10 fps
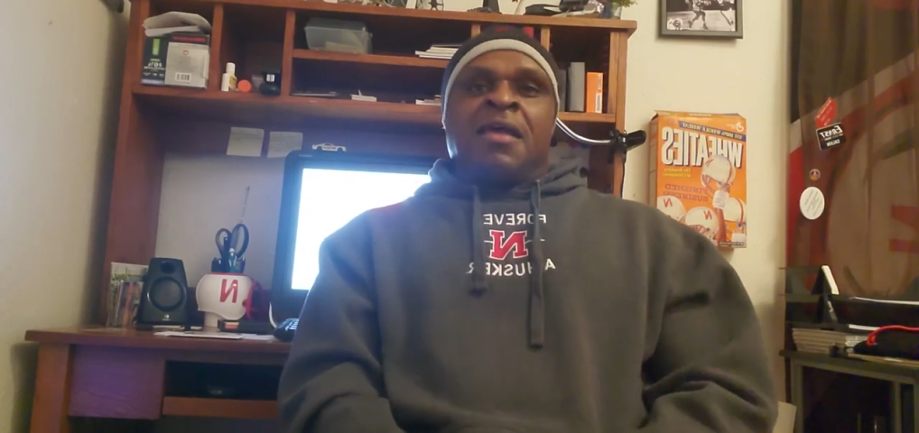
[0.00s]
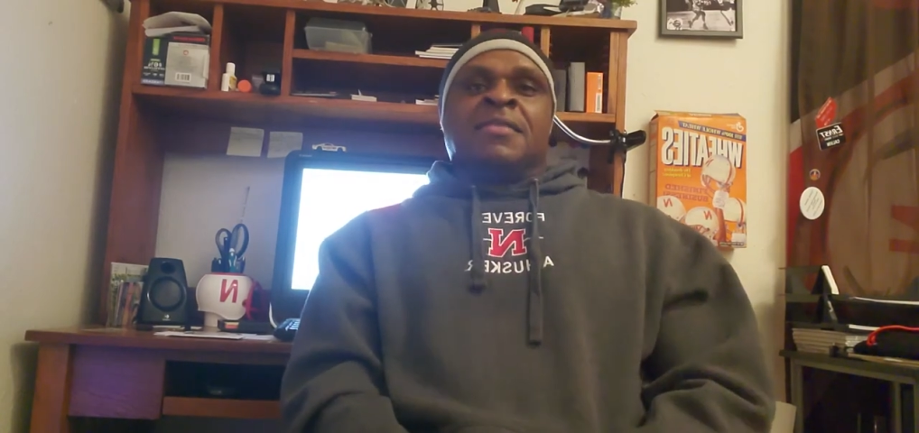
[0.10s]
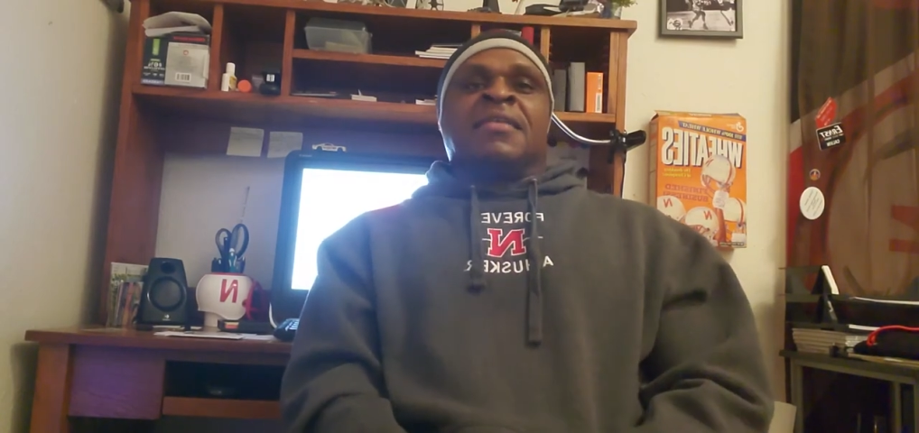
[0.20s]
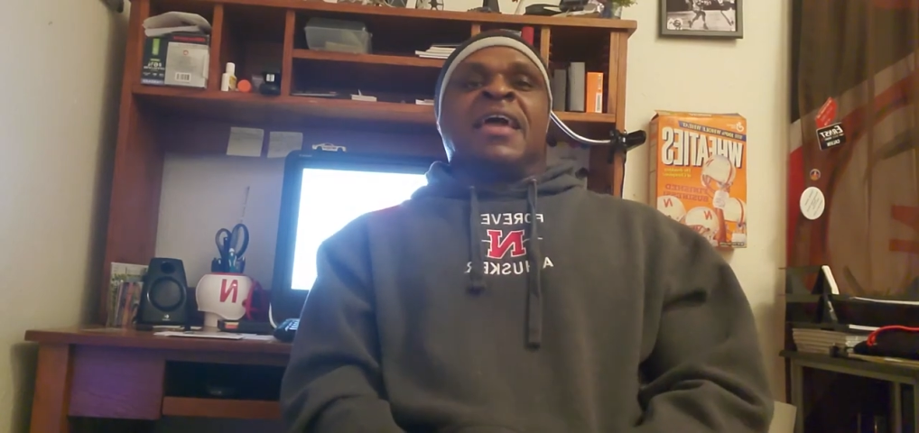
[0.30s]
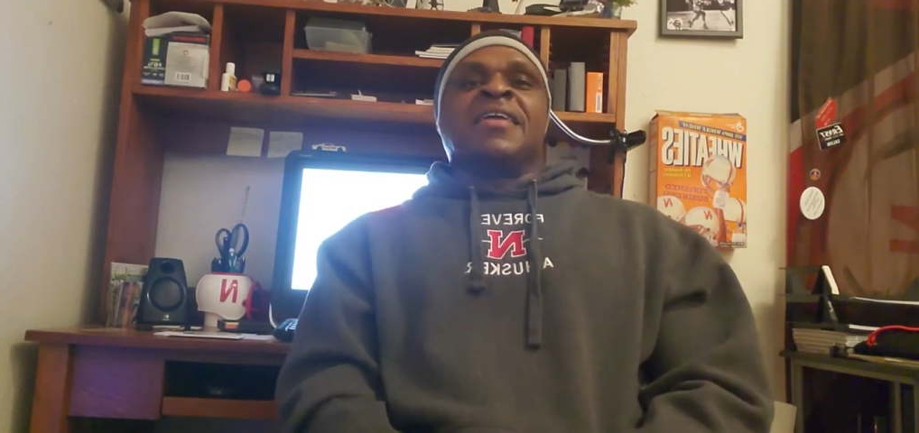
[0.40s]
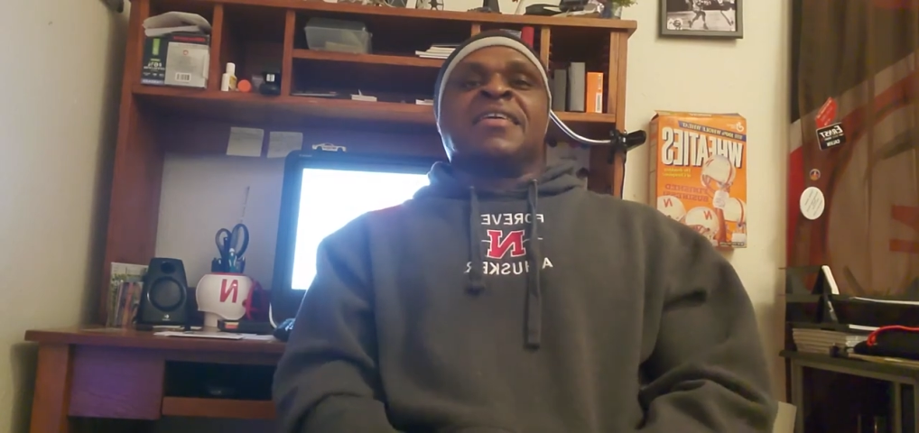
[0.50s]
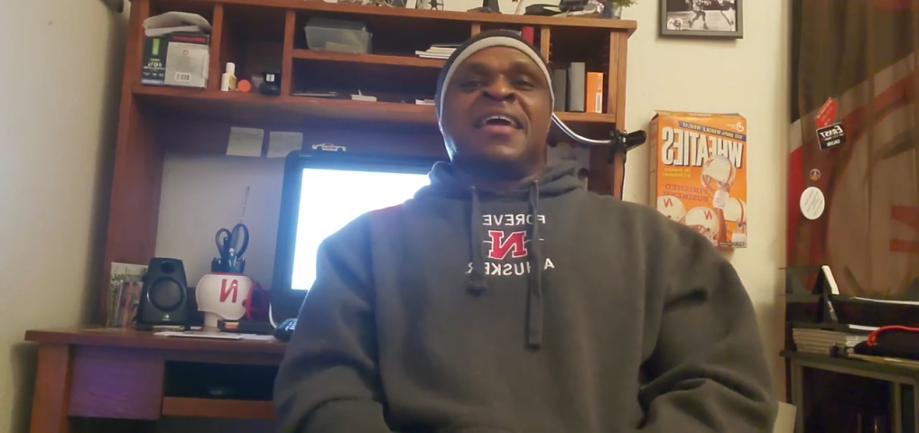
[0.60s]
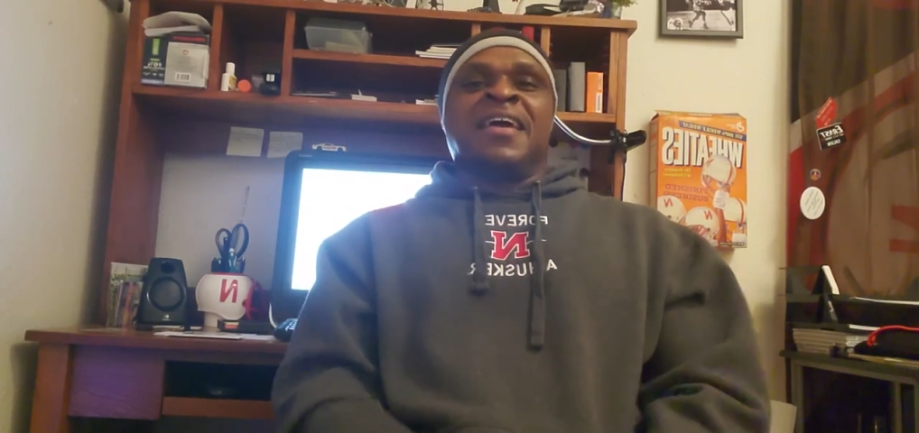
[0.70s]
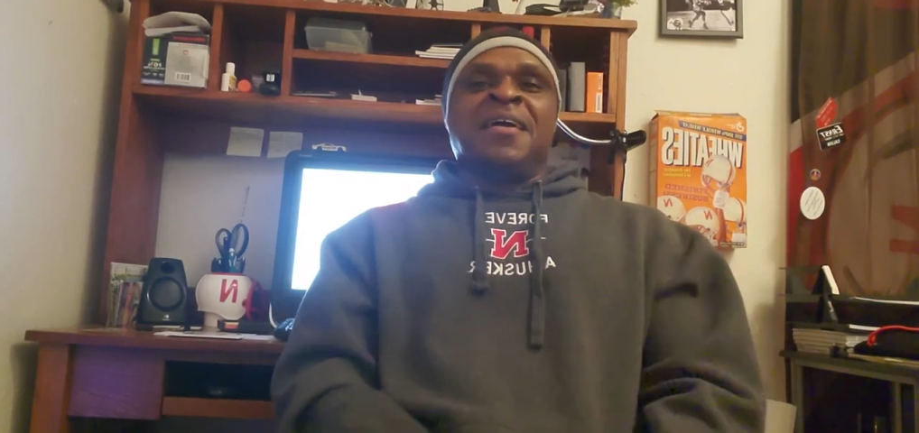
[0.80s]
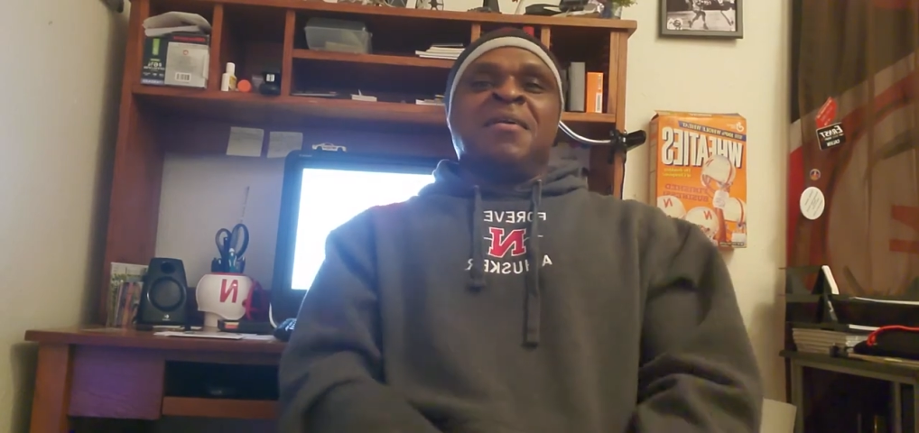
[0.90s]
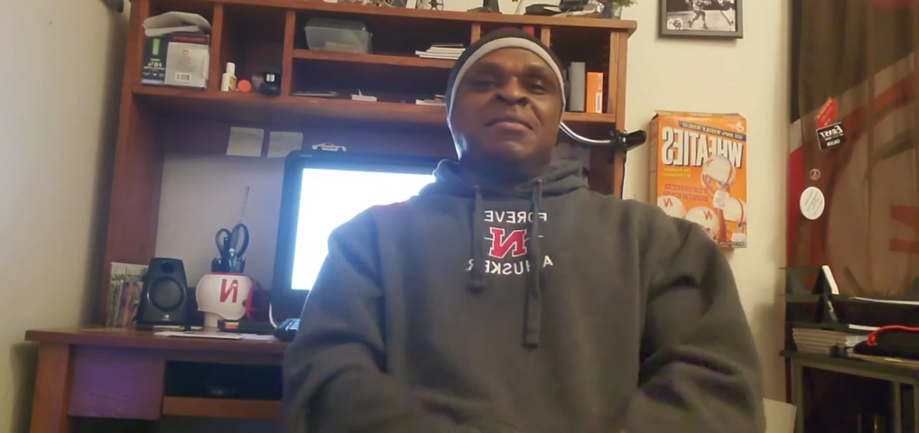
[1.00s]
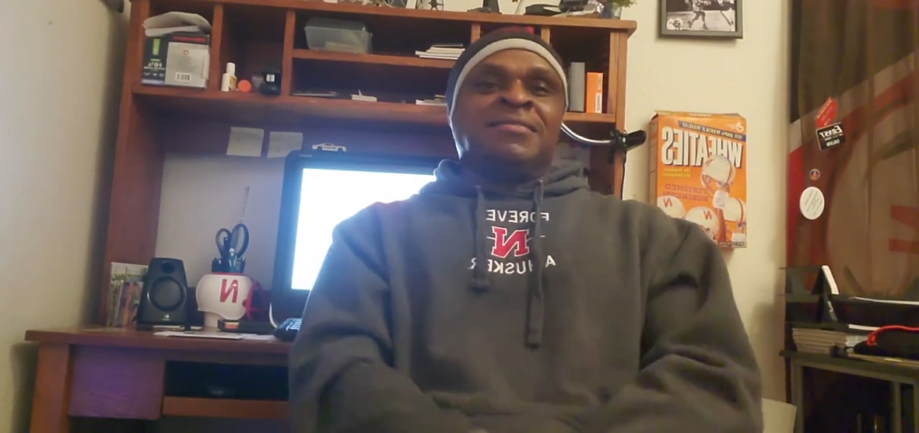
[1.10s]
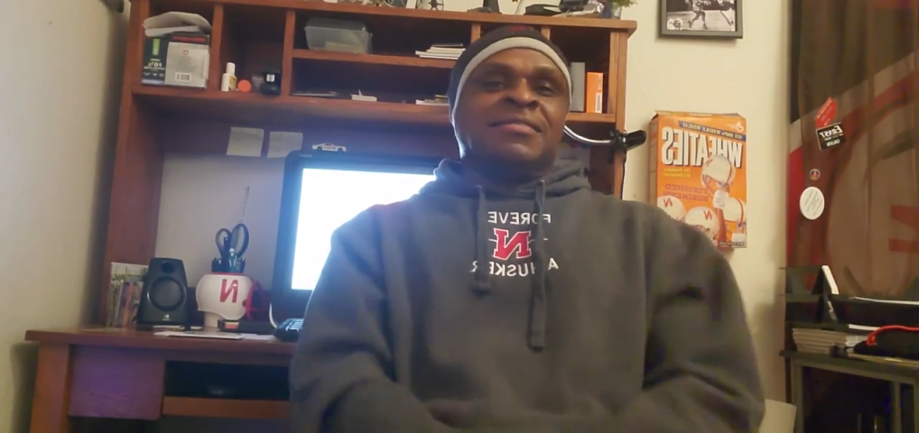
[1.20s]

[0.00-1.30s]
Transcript: Take care.